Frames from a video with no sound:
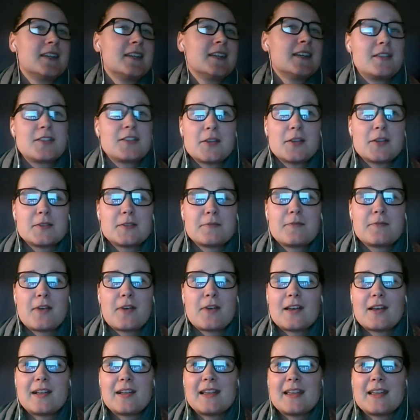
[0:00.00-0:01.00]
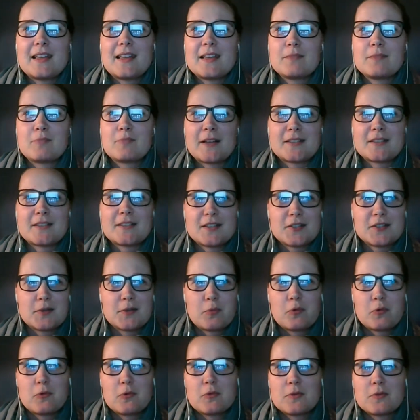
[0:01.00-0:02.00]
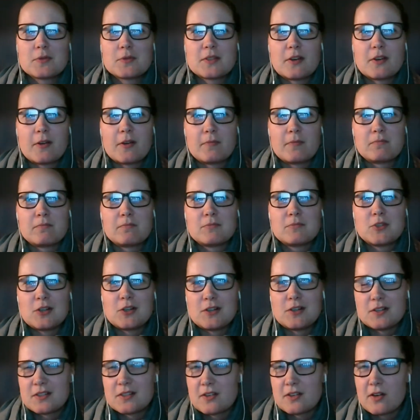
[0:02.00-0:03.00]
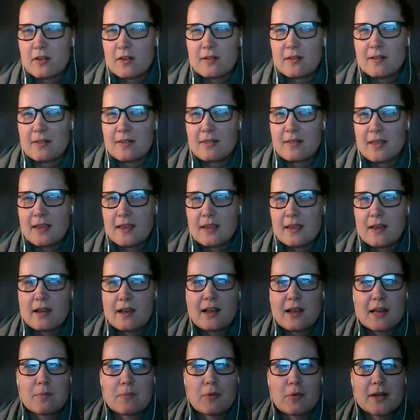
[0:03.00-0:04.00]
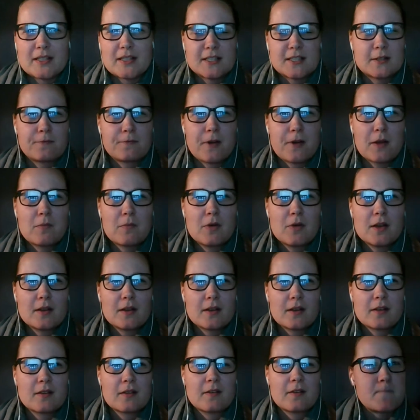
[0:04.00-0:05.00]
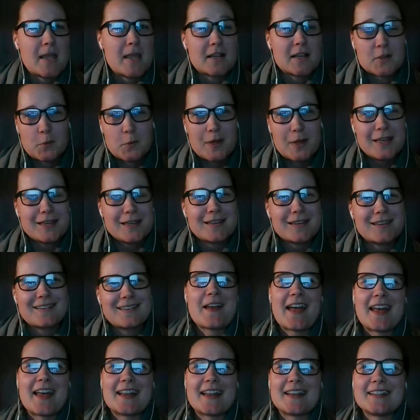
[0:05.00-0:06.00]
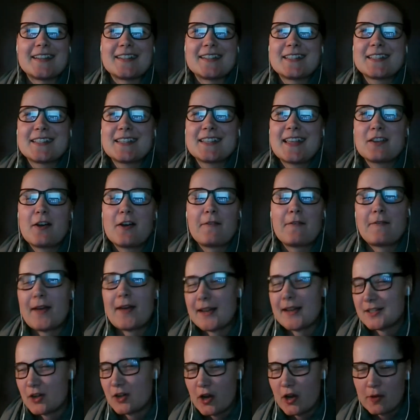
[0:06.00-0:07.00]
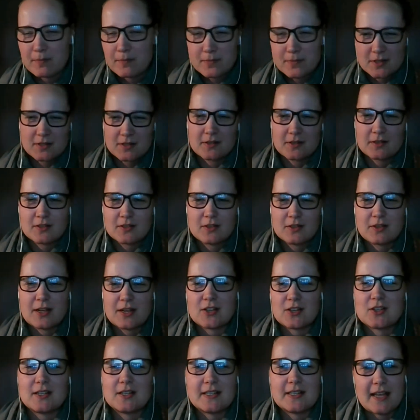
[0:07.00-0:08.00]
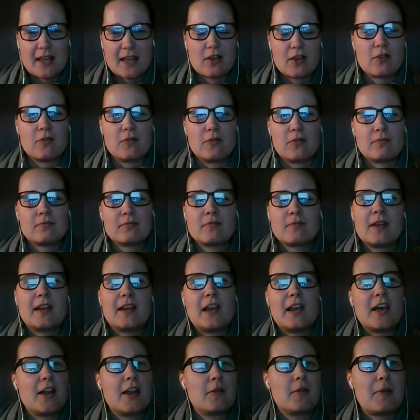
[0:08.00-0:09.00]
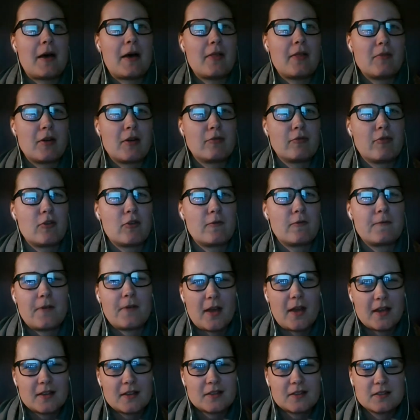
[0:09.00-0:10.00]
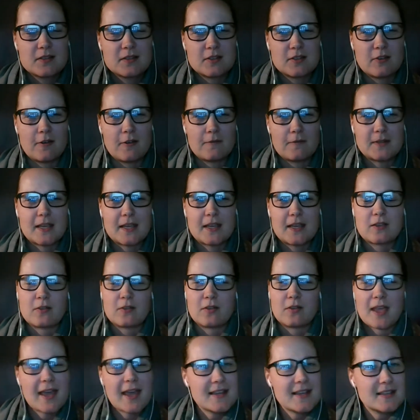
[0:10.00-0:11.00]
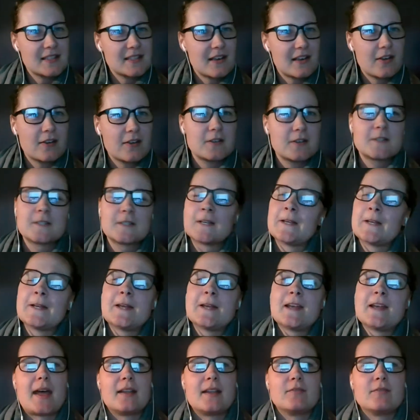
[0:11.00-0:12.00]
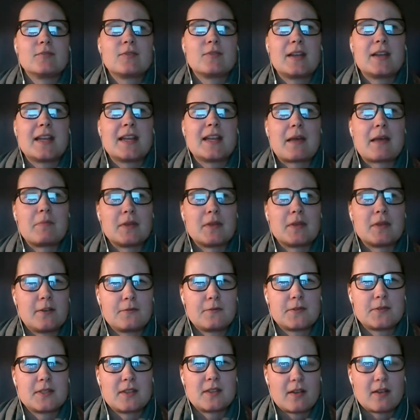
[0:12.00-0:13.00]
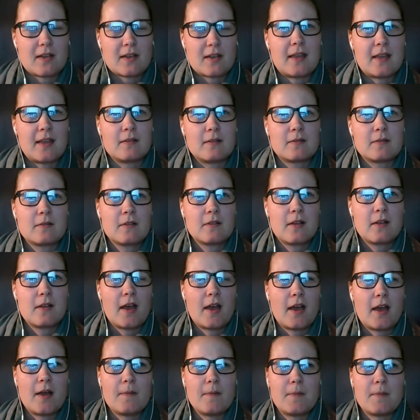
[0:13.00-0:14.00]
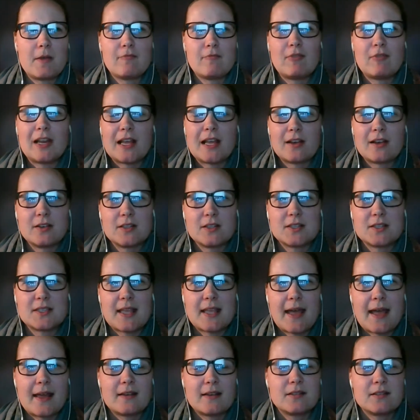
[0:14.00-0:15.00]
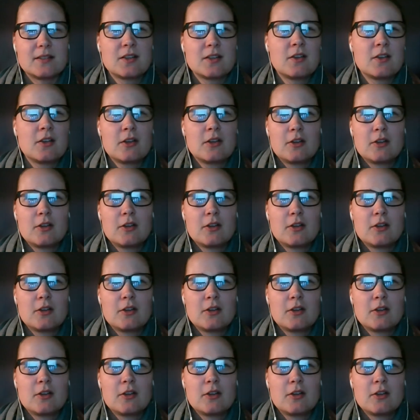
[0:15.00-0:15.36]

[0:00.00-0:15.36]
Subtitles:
In terms of early practice support, so I'm due to start the early practice framework next week, and I've had time to actually take on and learn about my role first. So I've taken on a caseload and really get myself stuck in and really understand